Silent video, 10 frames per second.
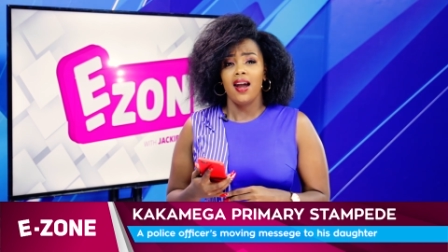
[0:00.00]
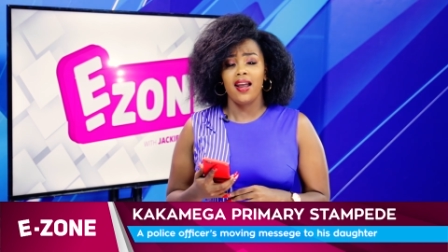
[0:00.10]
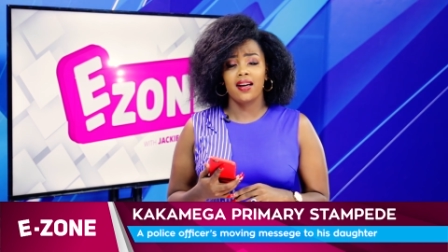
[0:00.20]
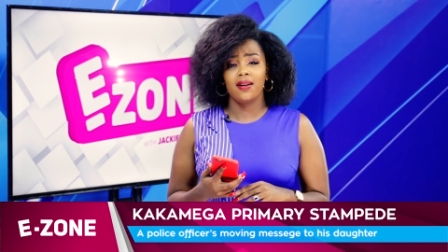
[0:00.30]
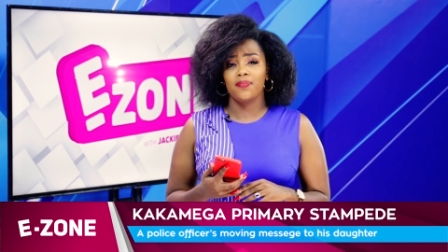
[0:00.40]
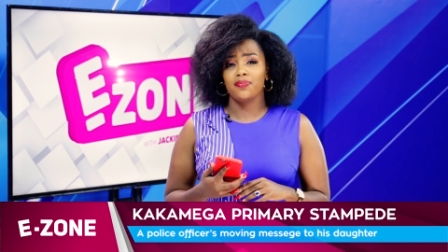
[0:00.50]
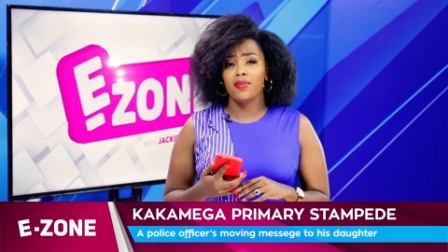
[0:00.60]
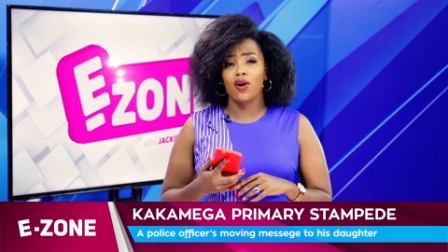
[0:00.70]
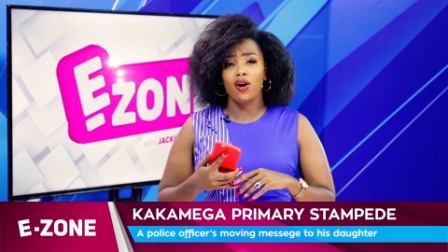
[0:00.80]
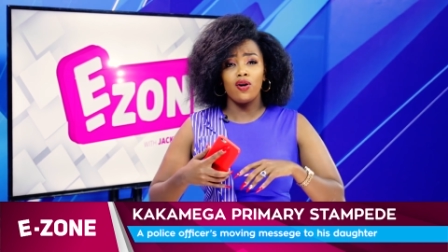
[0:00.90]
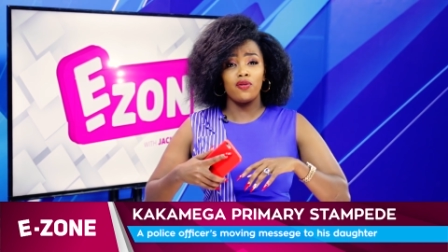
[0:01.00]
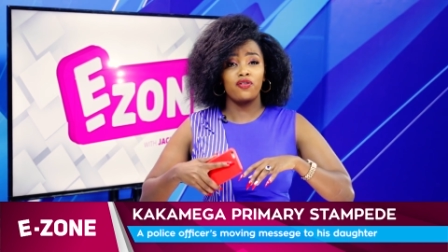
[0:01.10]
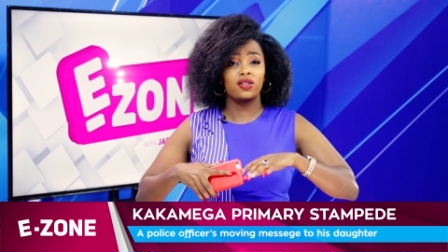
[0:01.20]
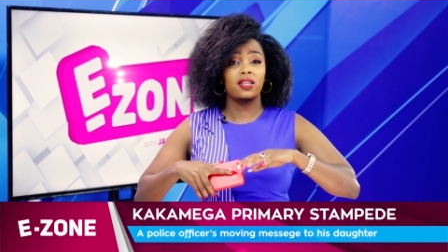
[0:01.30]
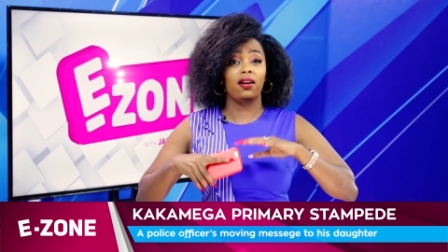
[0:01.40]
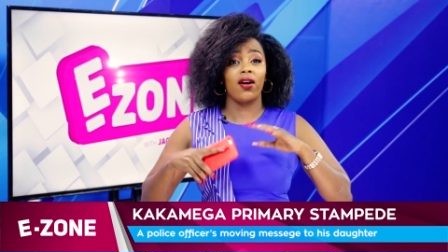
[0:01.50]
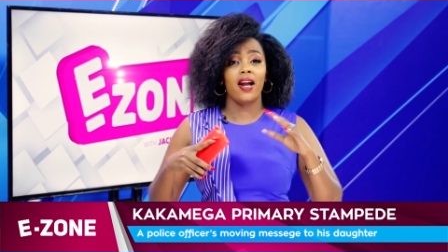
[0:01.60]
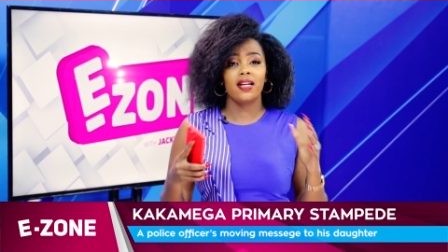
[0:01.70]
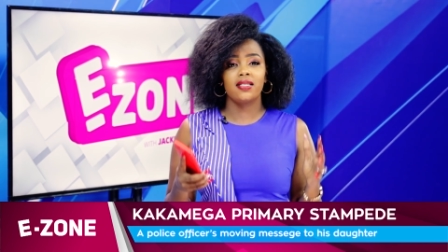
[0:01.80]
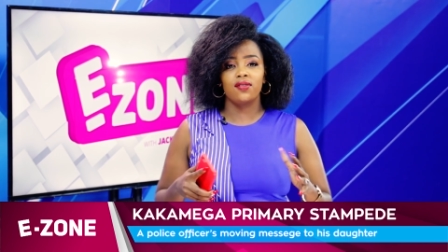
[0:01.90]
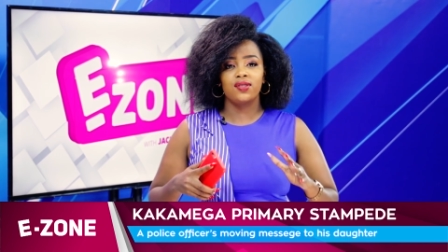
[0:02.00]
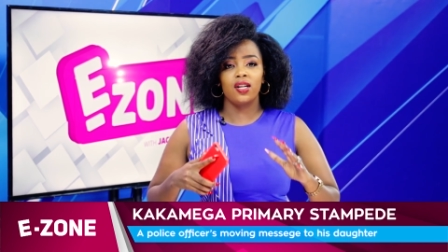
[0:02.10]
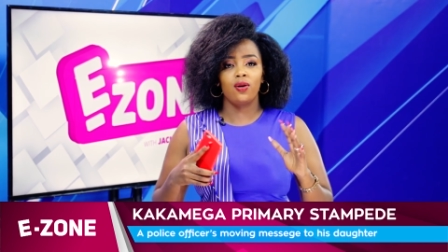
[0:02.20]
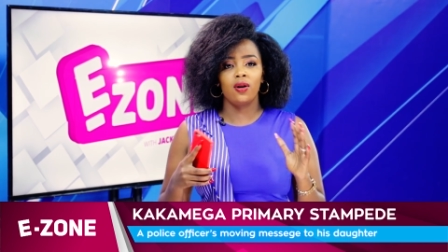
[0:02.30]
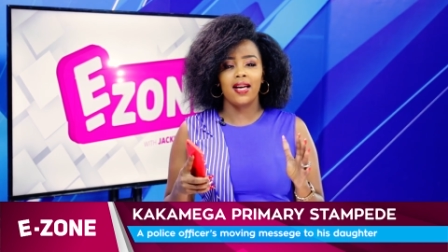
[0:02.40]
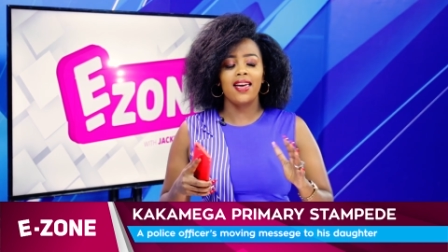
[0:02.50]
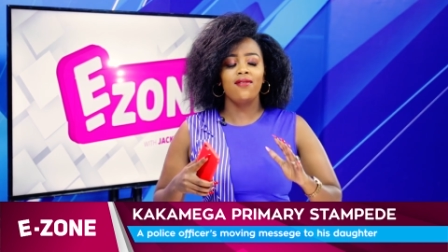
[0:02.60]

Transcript: like may God comfort their relatives and all that.